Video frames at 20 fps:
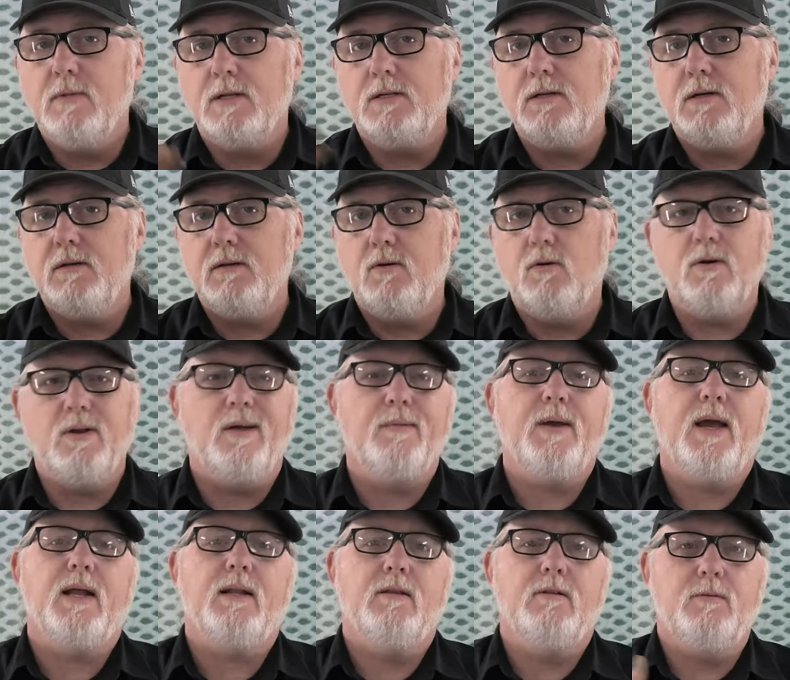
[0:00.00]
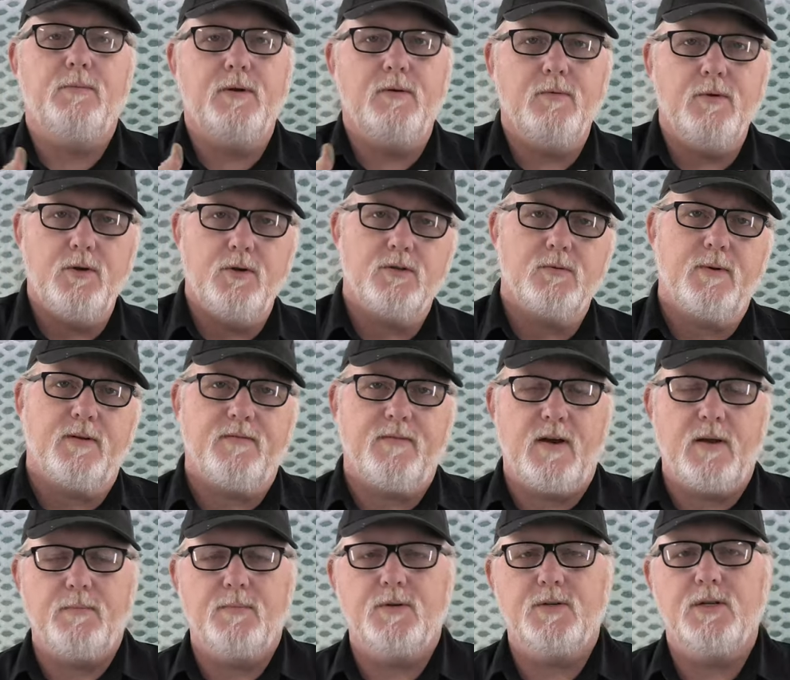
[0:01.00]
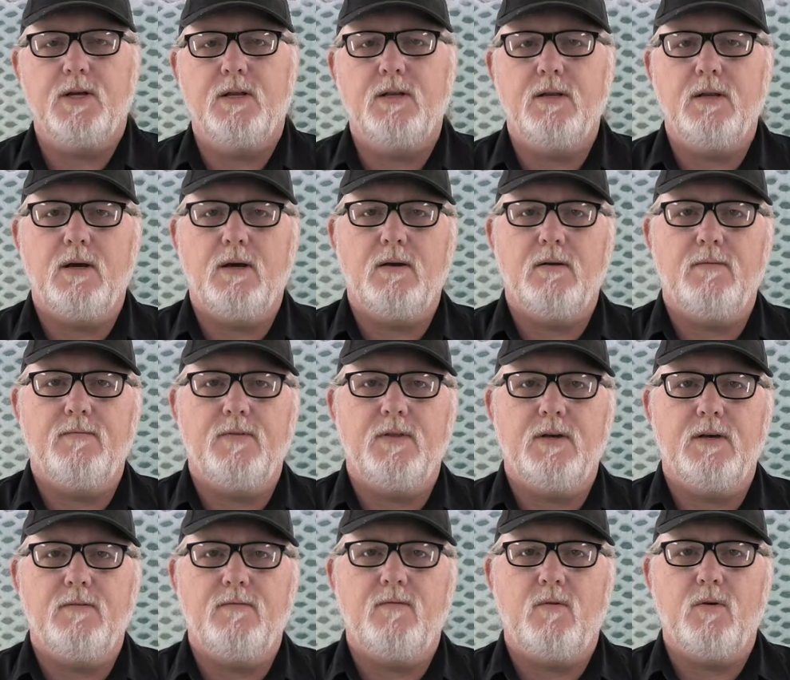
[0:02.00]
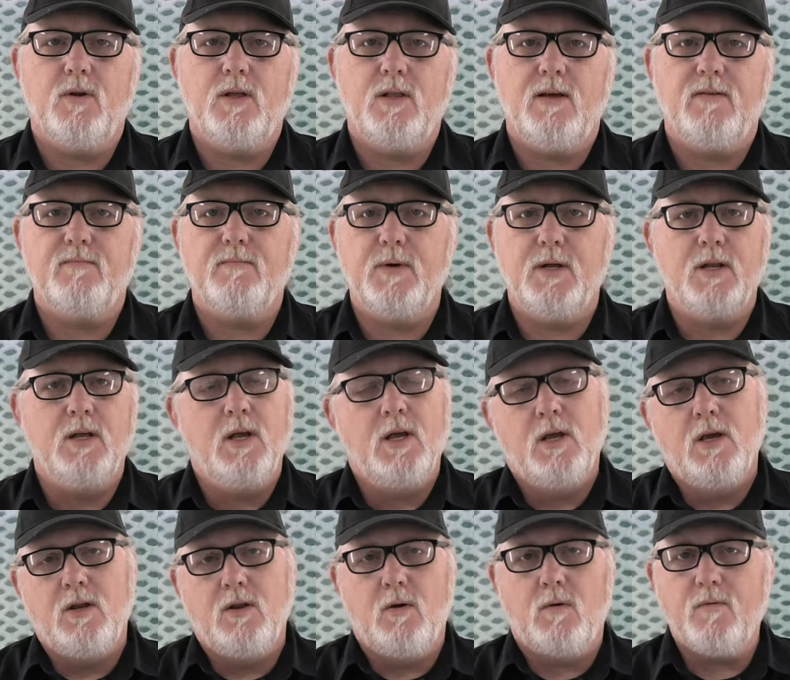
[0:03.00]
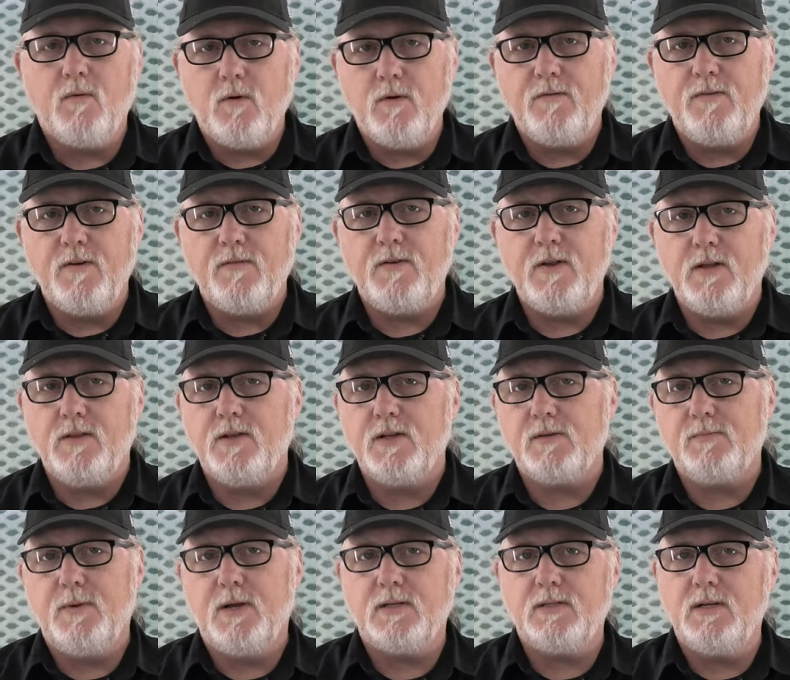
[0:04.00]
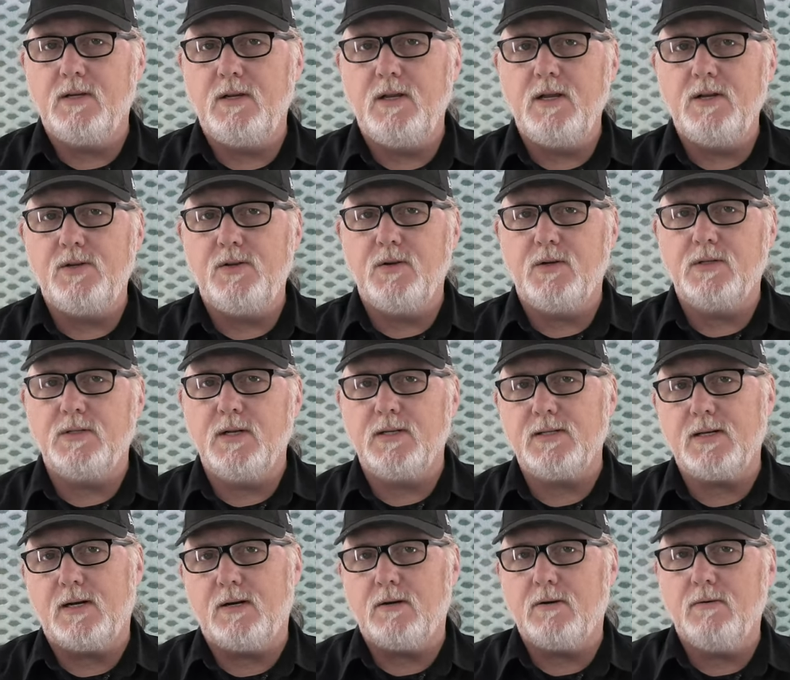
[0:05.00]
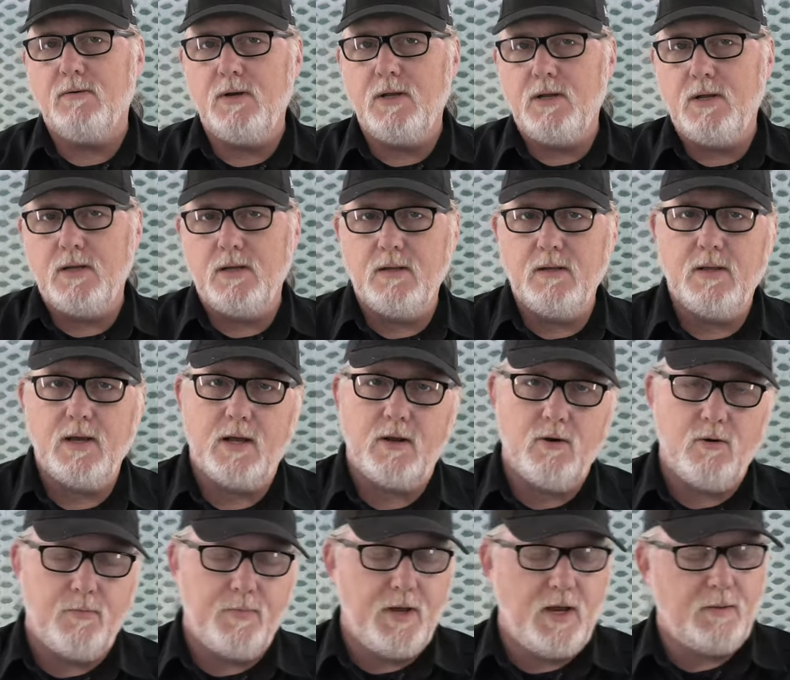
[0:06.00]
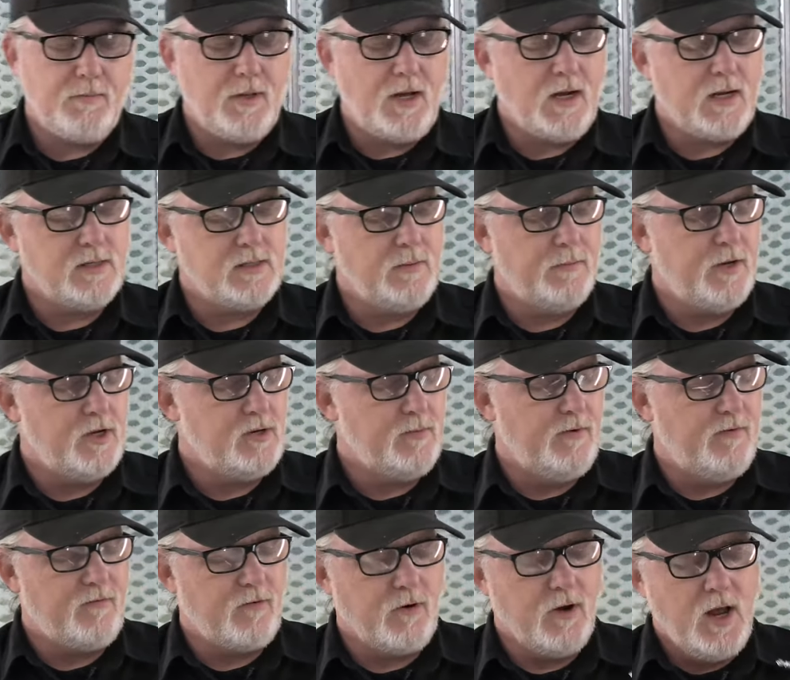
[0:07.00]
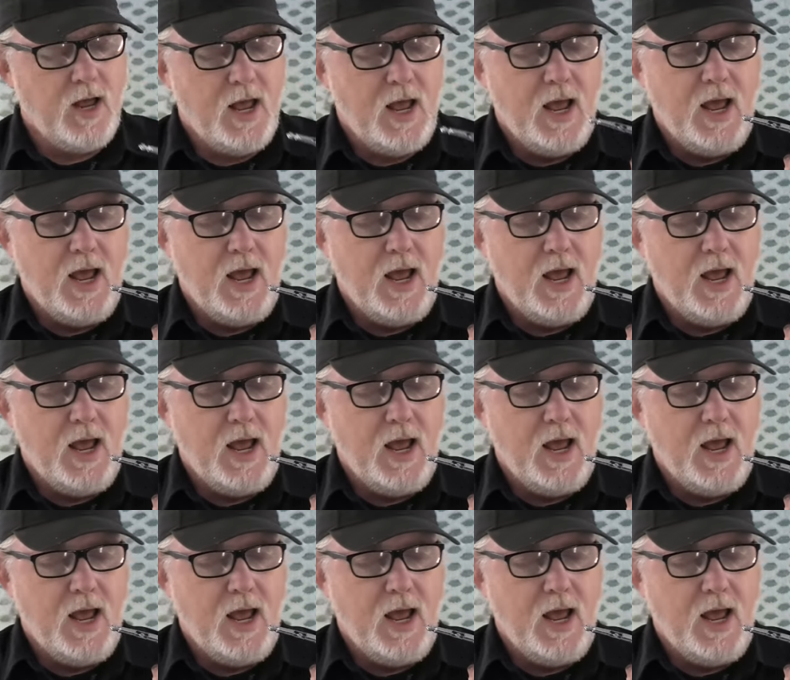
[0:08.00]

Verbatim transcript: That's it. Oh, I've added a little bit of reduce, about 5% of the 4011, but no 4050 in this mix. Didn't need to because it's already in that opaque black, as I mentioned before.